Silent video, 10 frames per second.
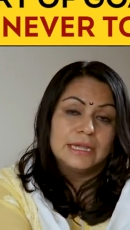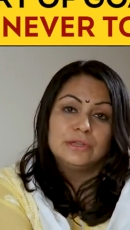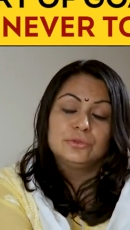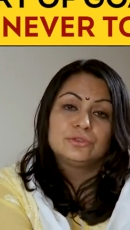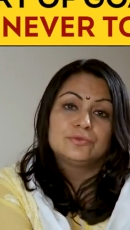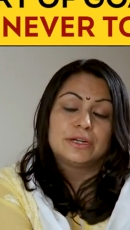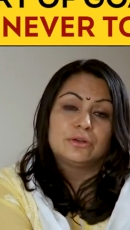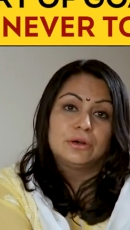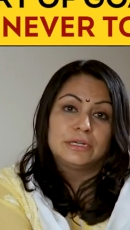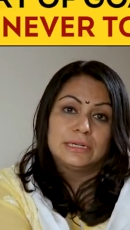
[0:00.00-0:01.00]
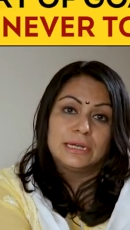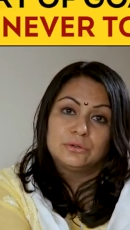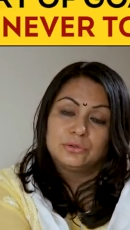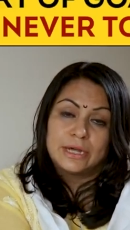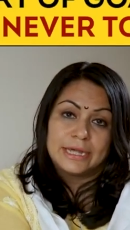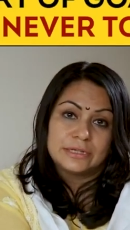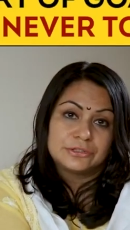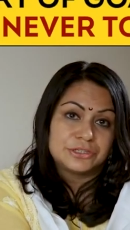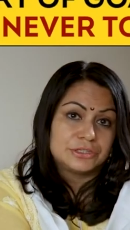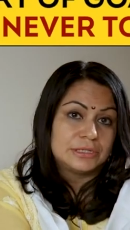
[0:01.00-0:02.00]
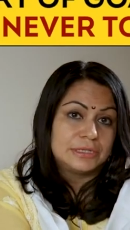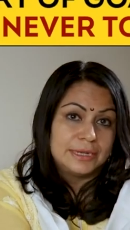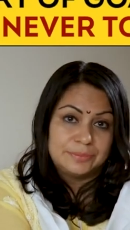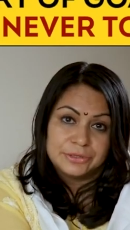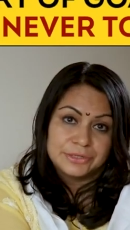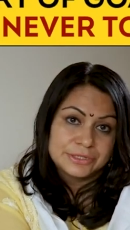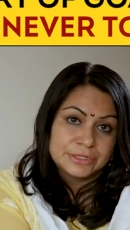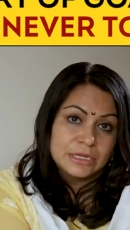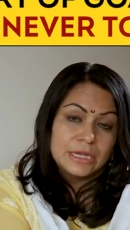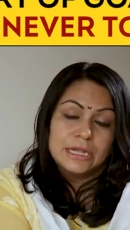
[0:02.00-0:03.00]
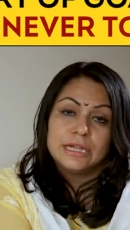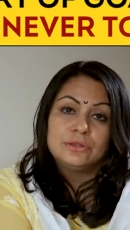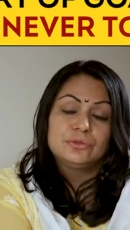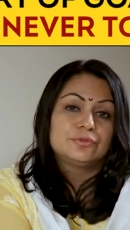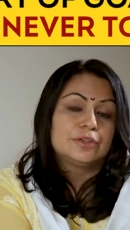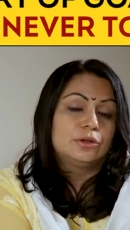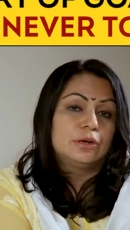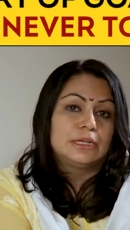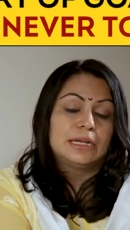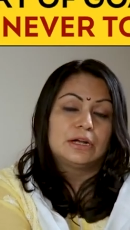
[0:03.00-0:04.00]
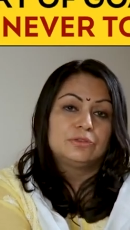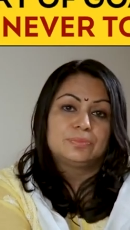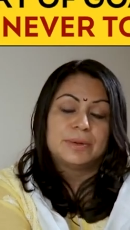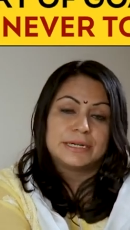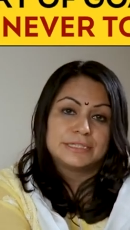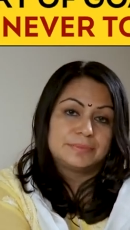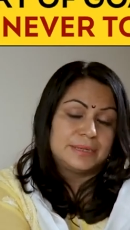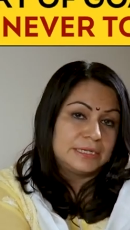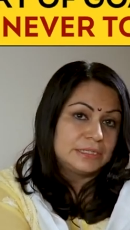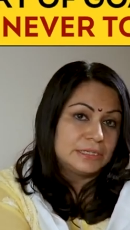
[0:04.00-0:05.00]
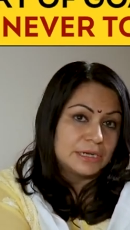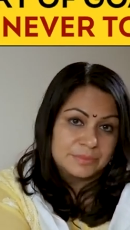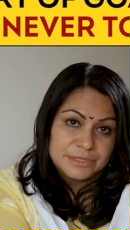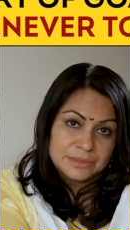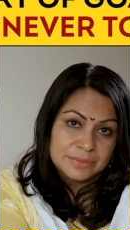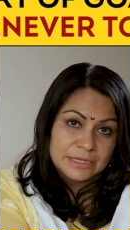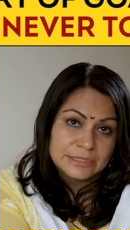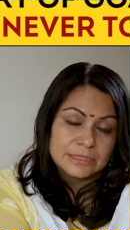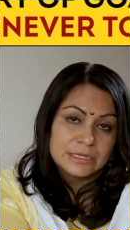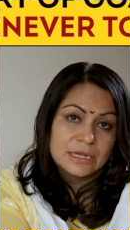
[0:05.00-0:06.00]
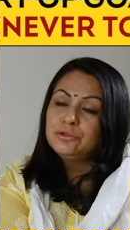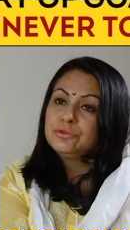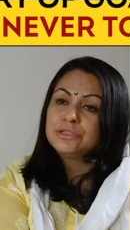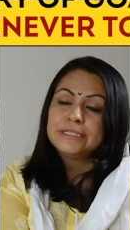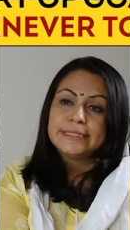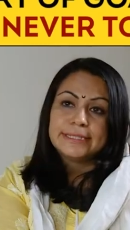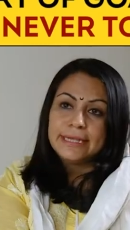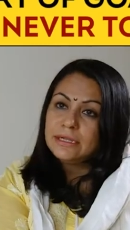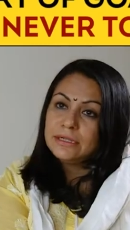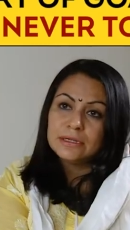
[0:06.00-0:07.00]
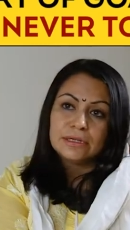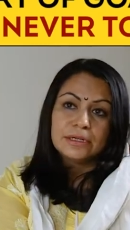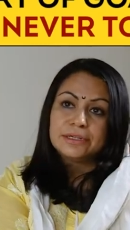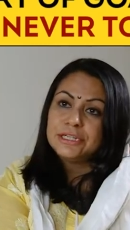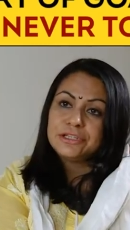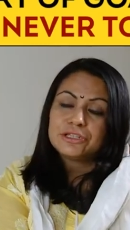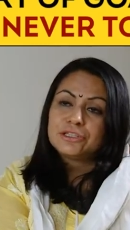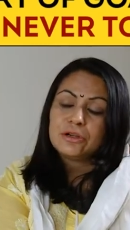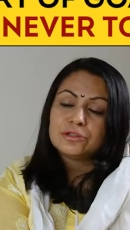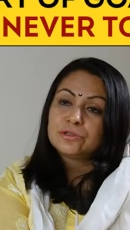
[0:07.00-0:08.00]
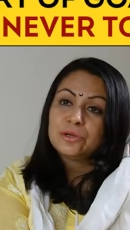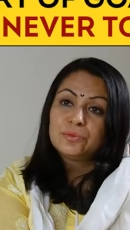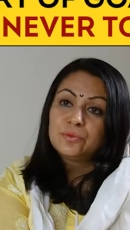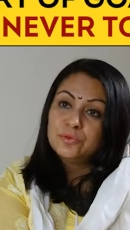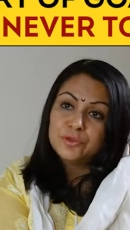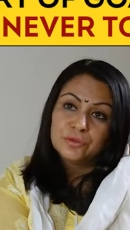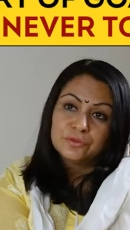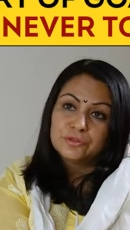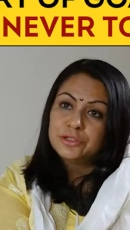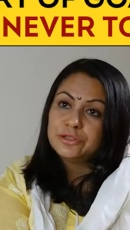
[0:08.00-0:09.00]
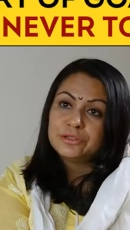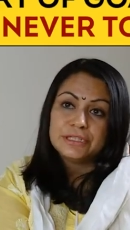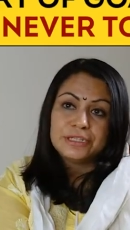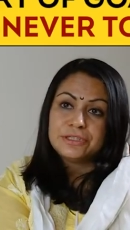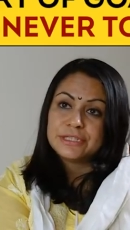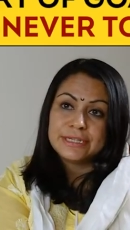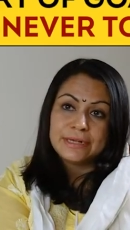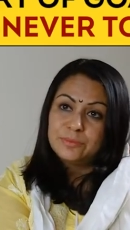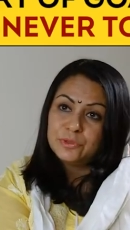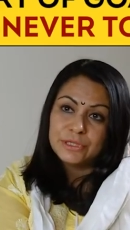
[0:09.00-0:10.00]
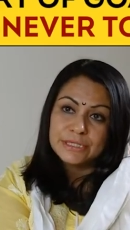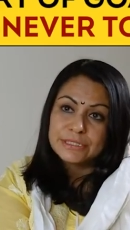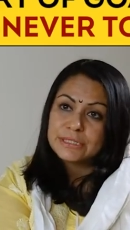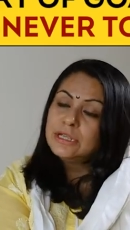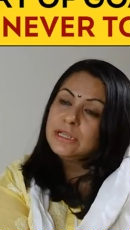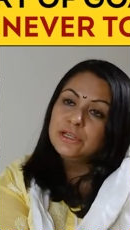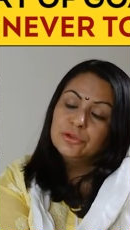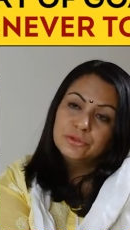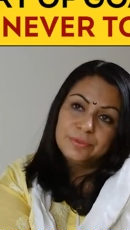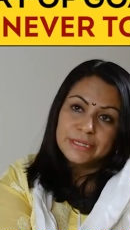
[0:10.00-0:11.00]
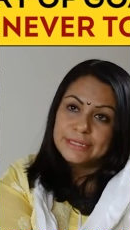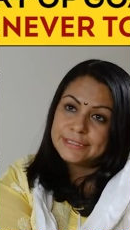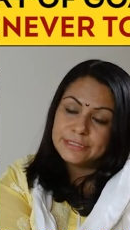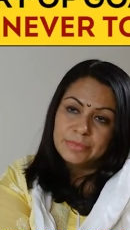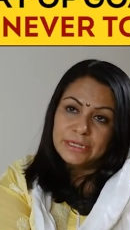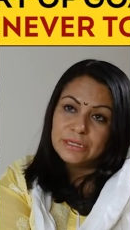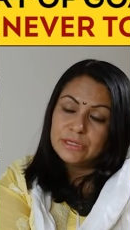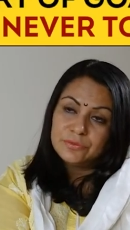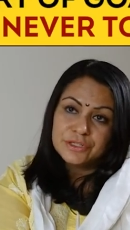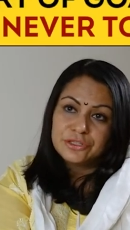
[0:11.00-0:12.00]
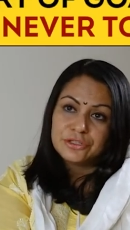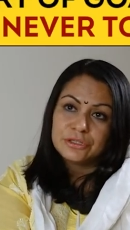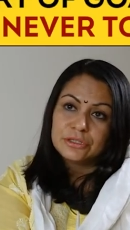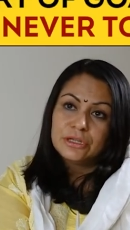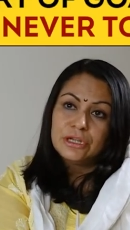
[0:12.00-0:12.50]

Hindus were not allowed to hire Christian laborers. Hindus were not allowed to participate in Gram Sabhas. You couldn't sing religious songs called Vovio for your religious ceremonies. You could be arrested by the Inquisition.